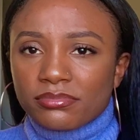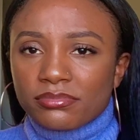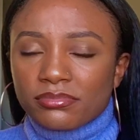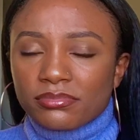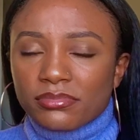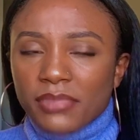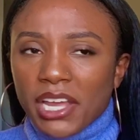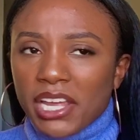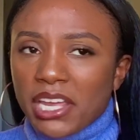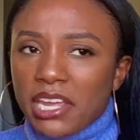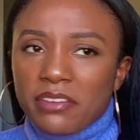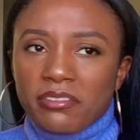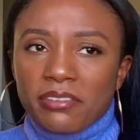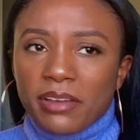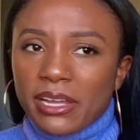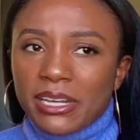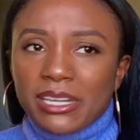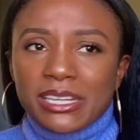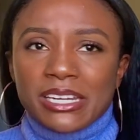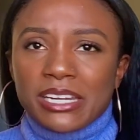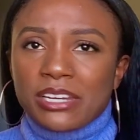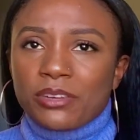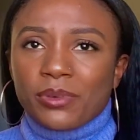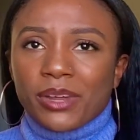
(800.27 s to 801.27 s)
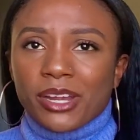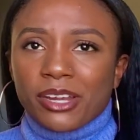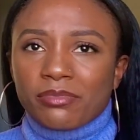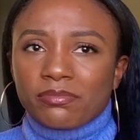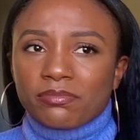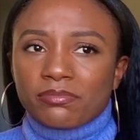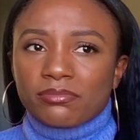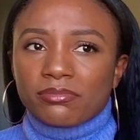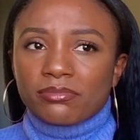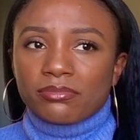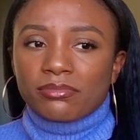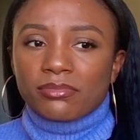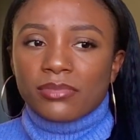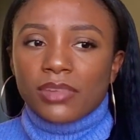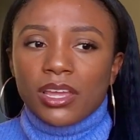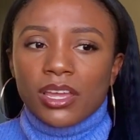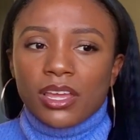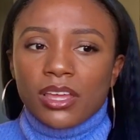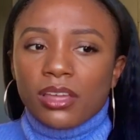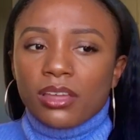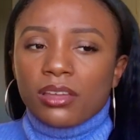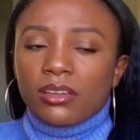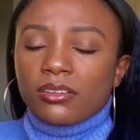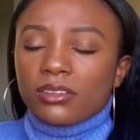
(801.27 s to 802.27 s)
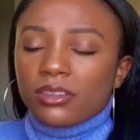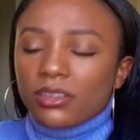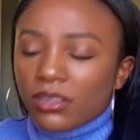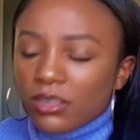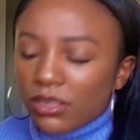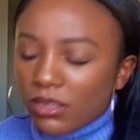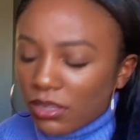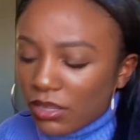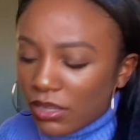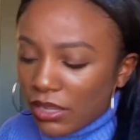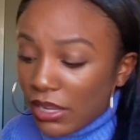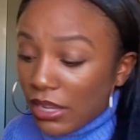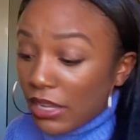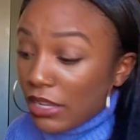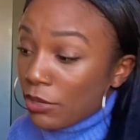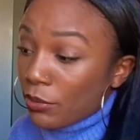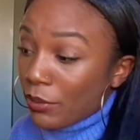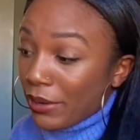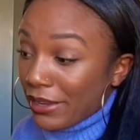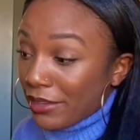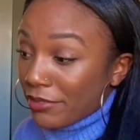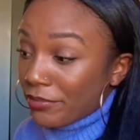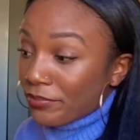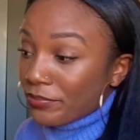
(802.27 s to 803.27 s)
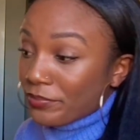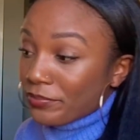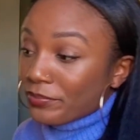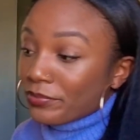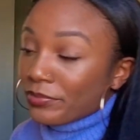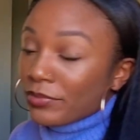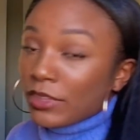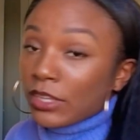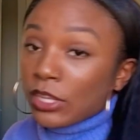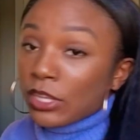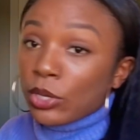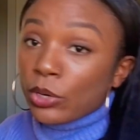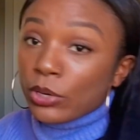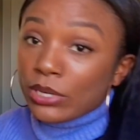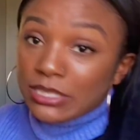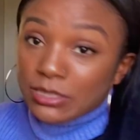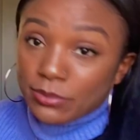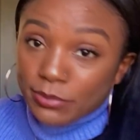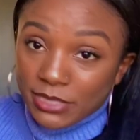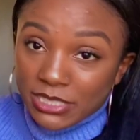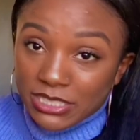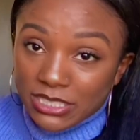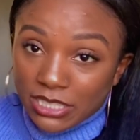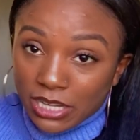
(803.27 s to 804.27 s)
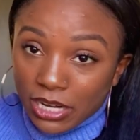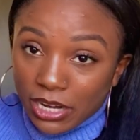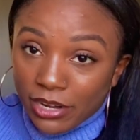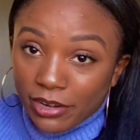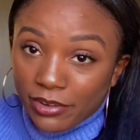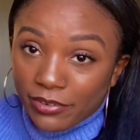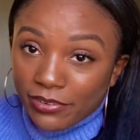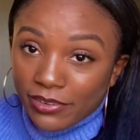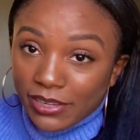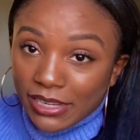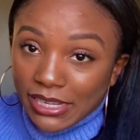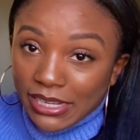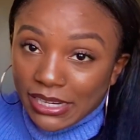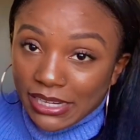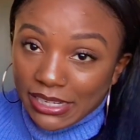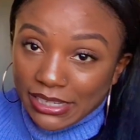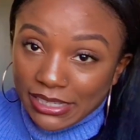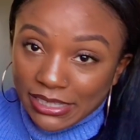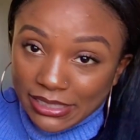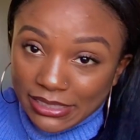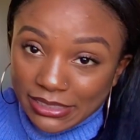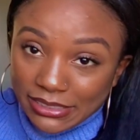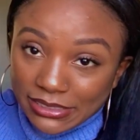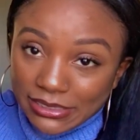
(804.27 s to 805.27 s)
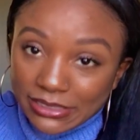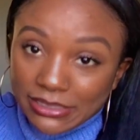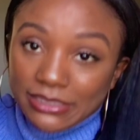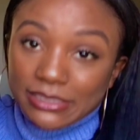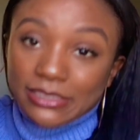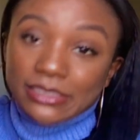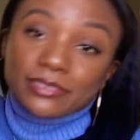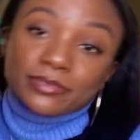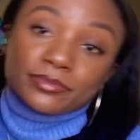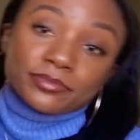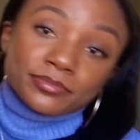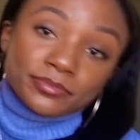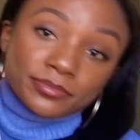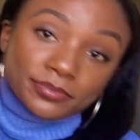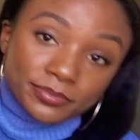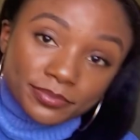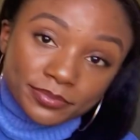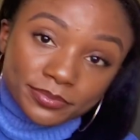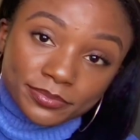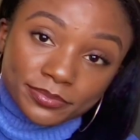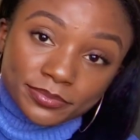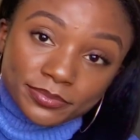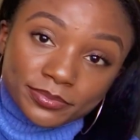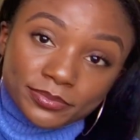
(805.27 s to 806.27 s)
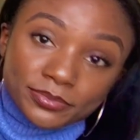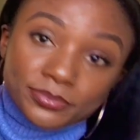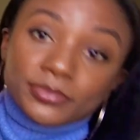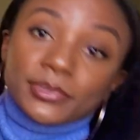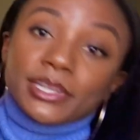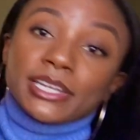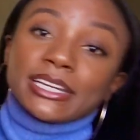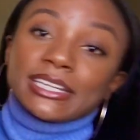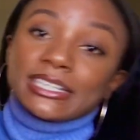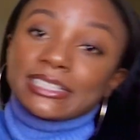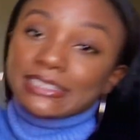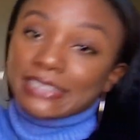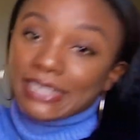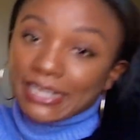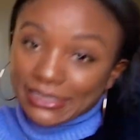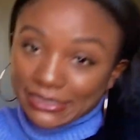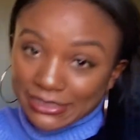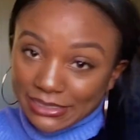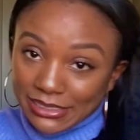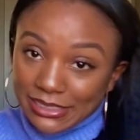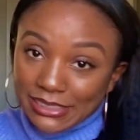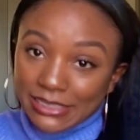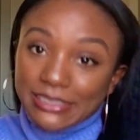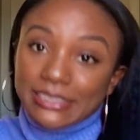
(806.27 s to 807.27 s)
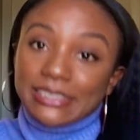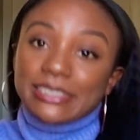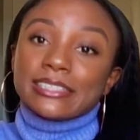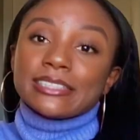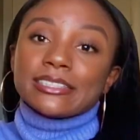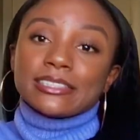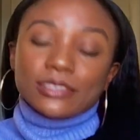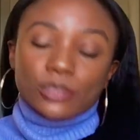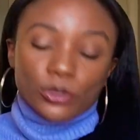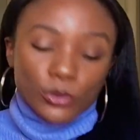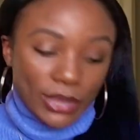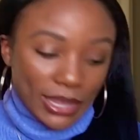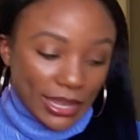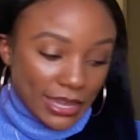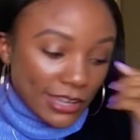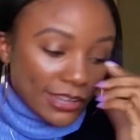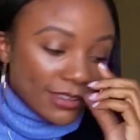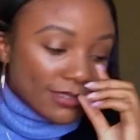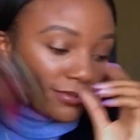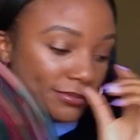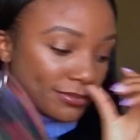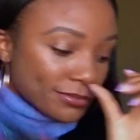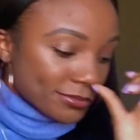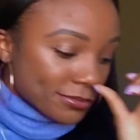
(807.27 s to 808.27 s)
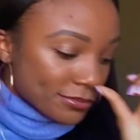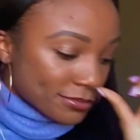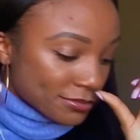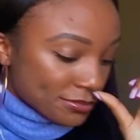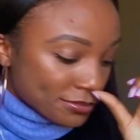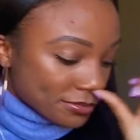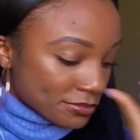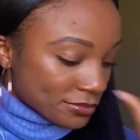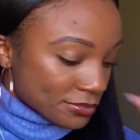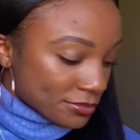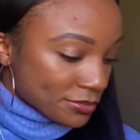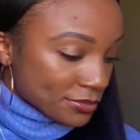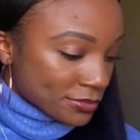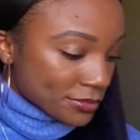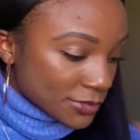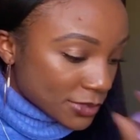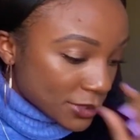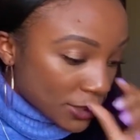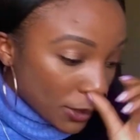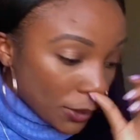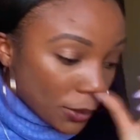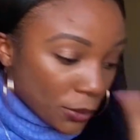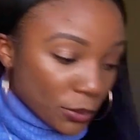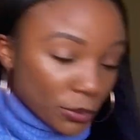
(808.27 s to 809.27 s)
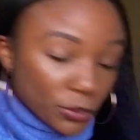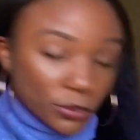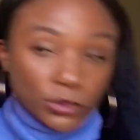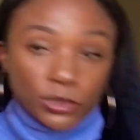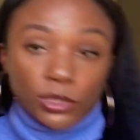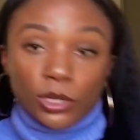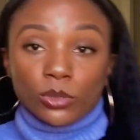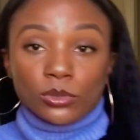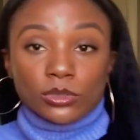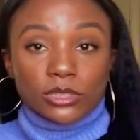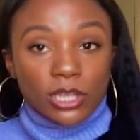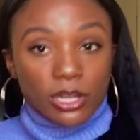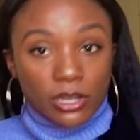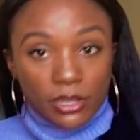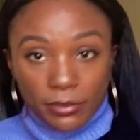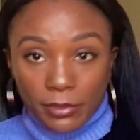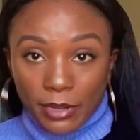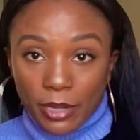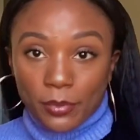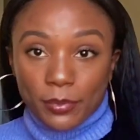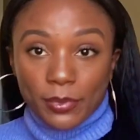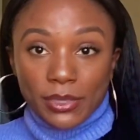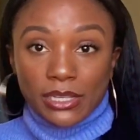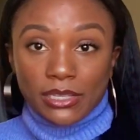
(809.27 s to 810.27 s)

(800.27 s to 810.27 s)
I can't find it anywhere. Anyway, Christmas scarf, it is, it is that season, okay? So don't talk about me.